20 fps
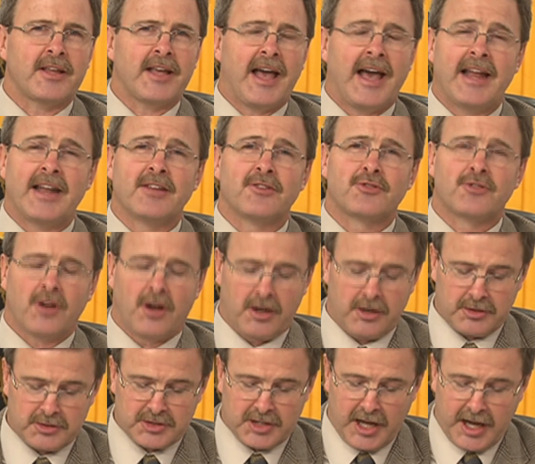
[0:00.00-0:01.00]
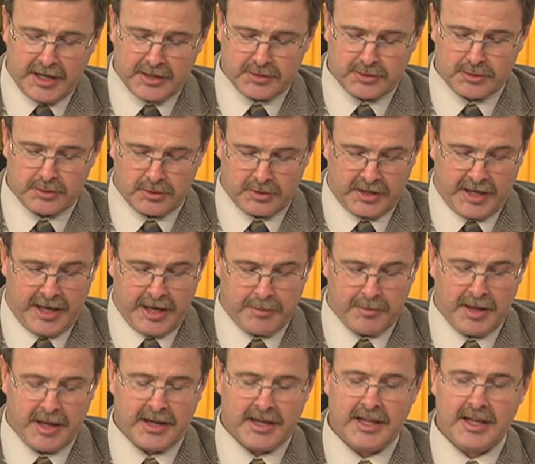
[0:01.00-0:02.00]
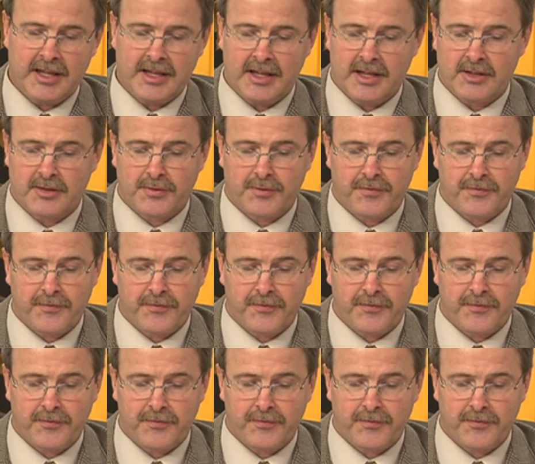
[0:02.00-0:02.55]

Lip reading: at his daughter's high school game, and he is